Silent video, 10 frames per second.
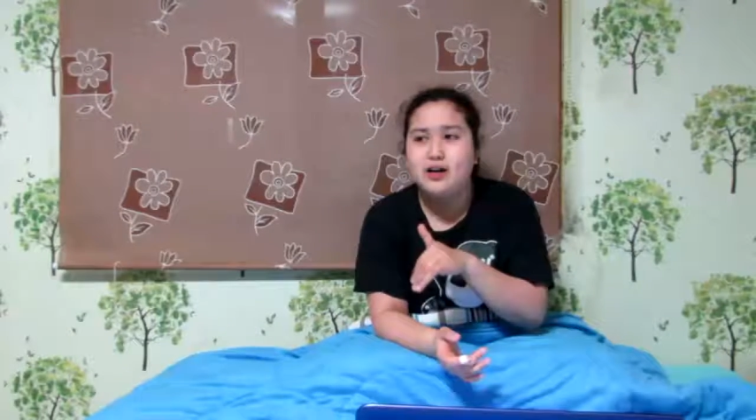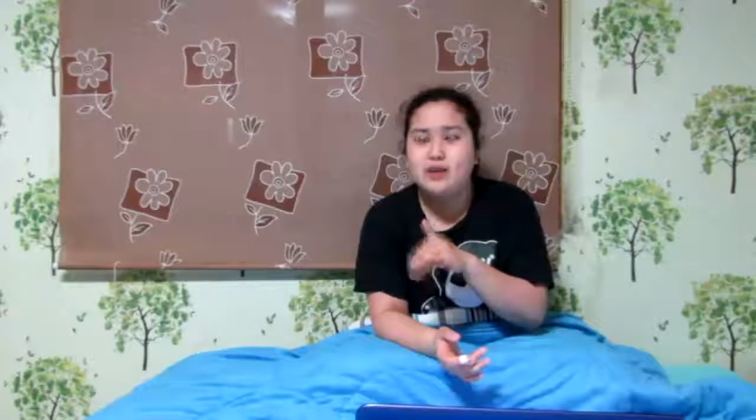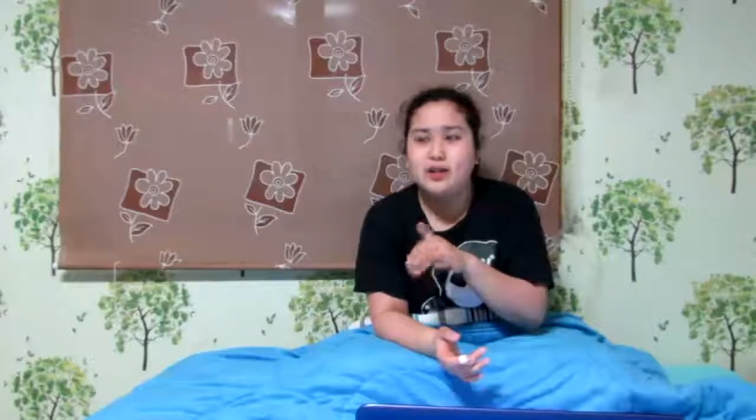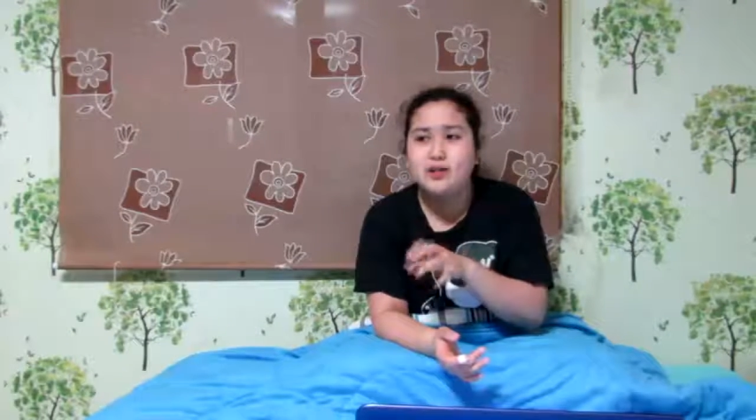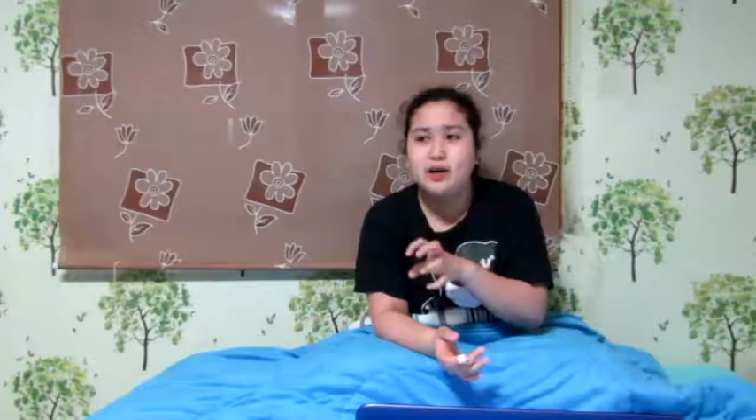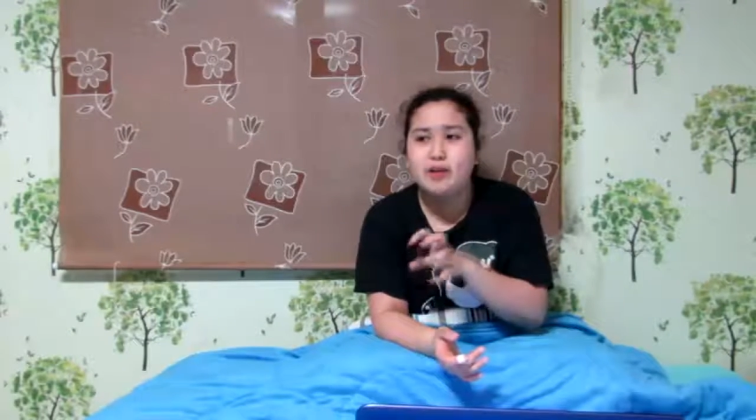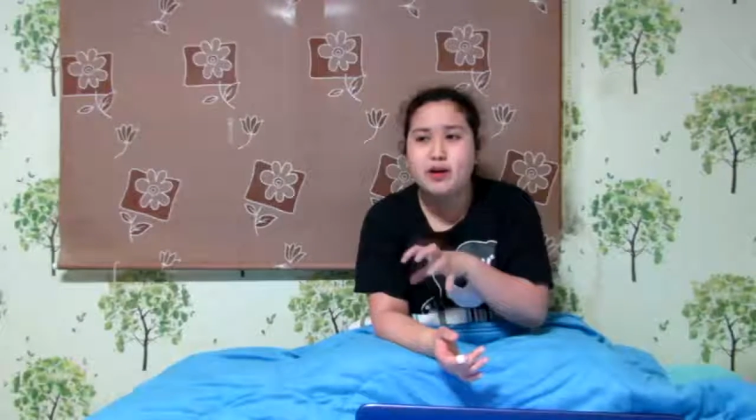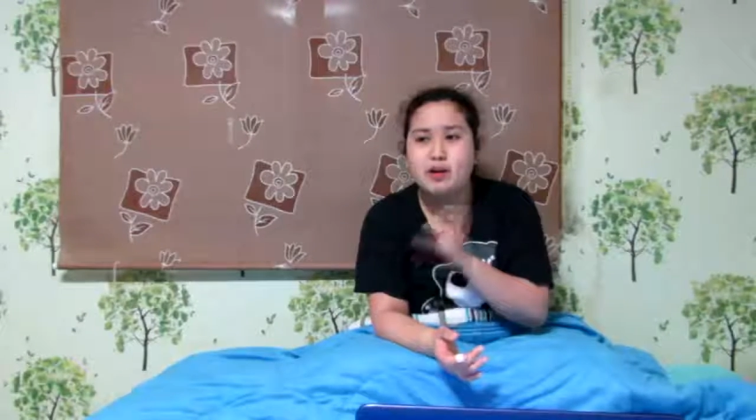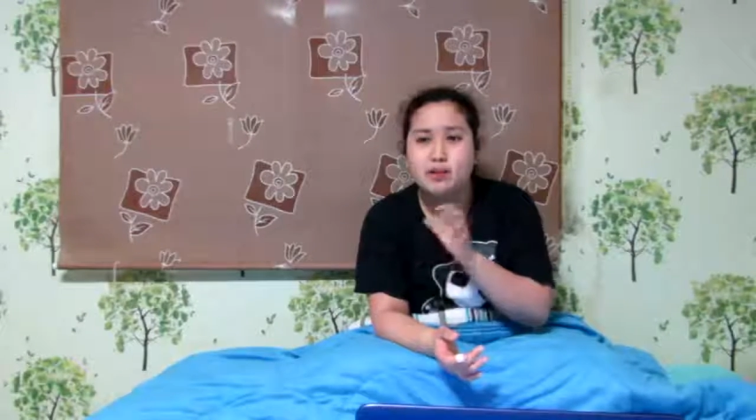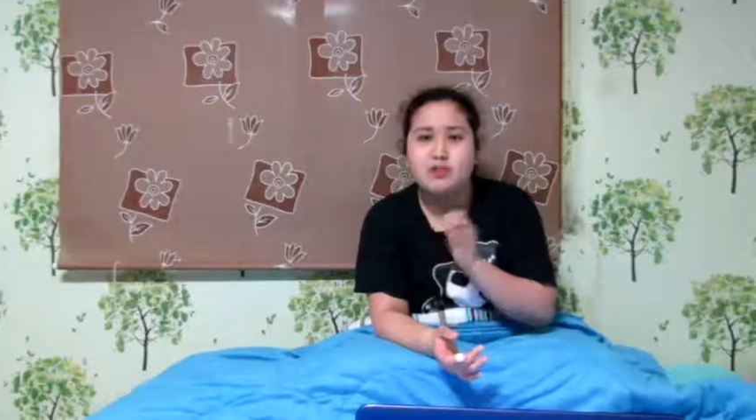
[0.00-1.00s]
That's why
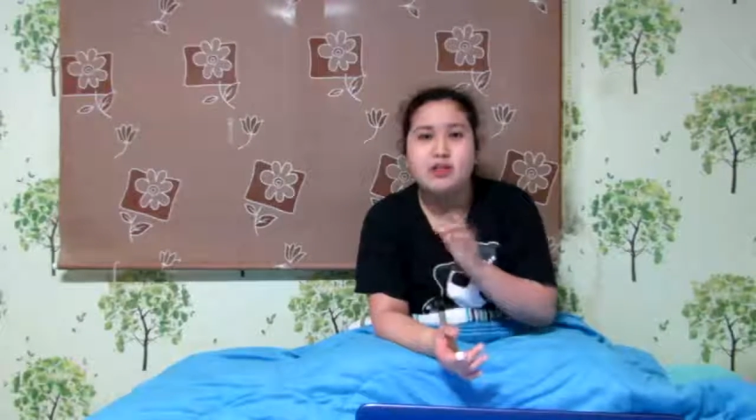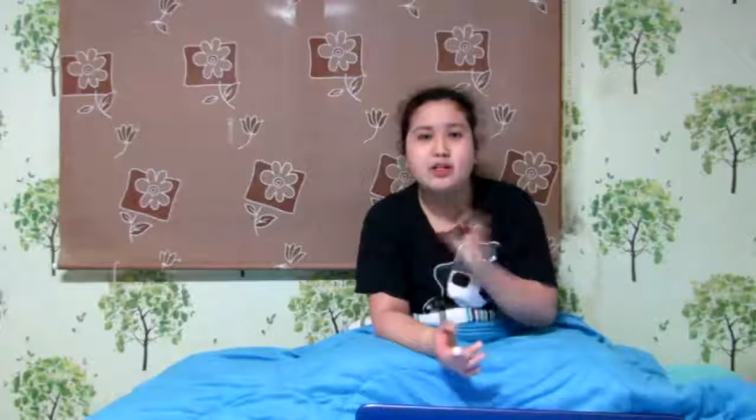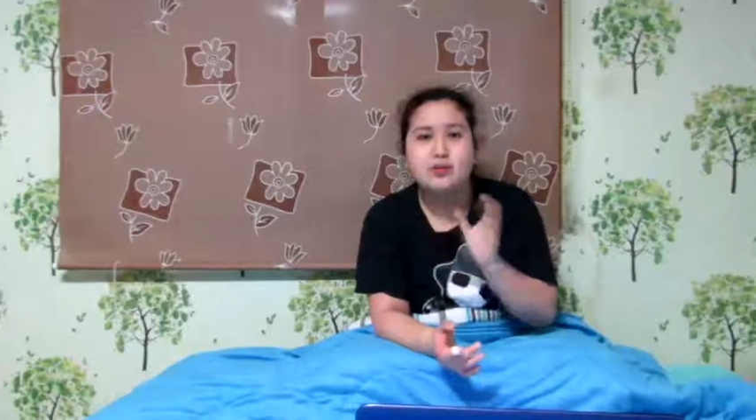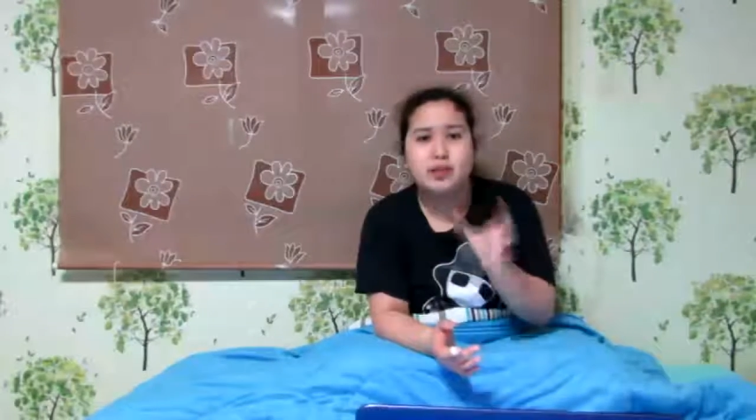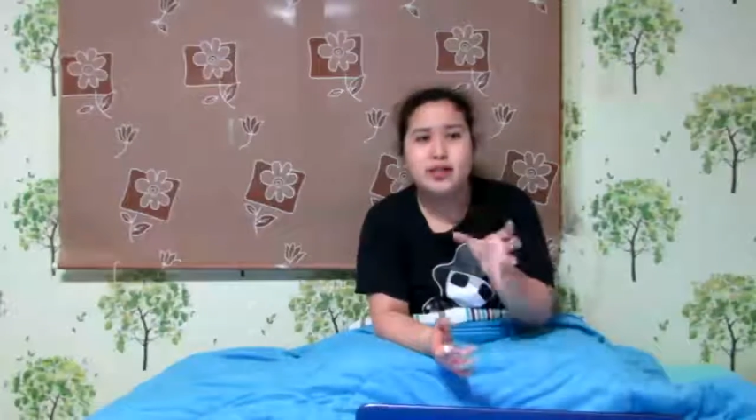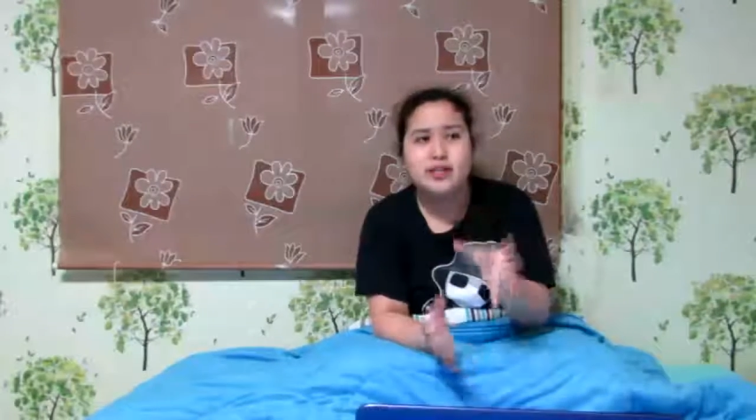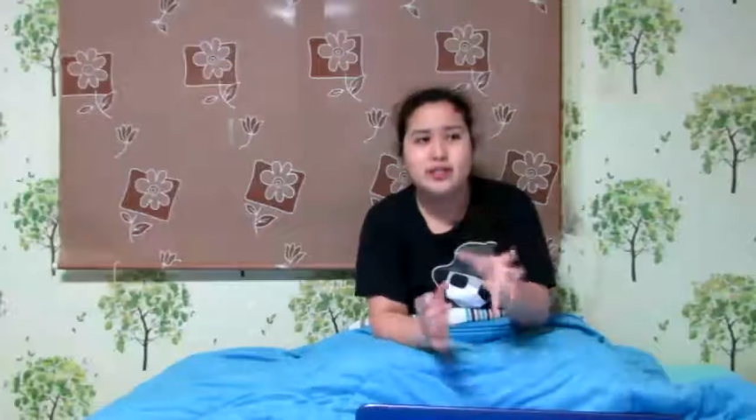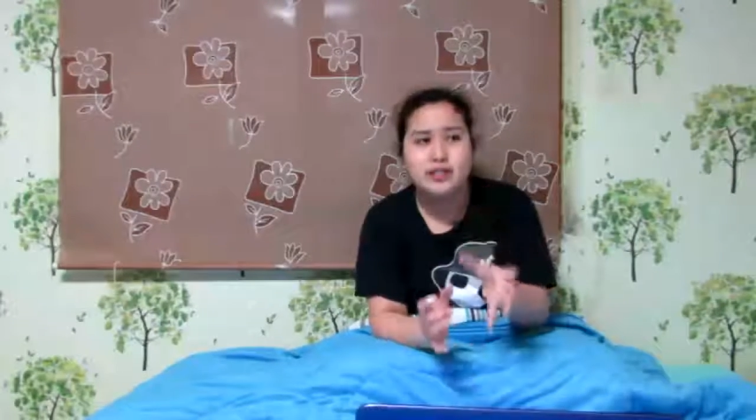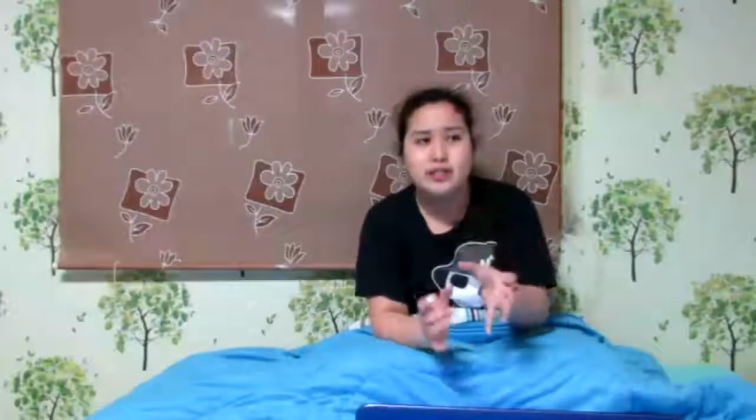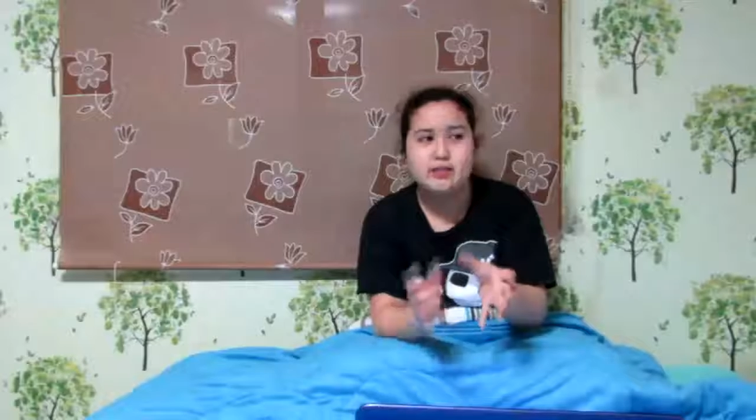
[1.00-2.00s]
part of me wants to place
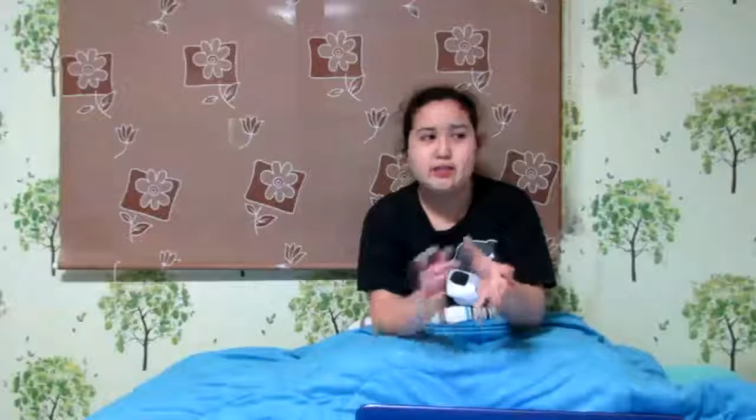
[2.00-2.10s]
this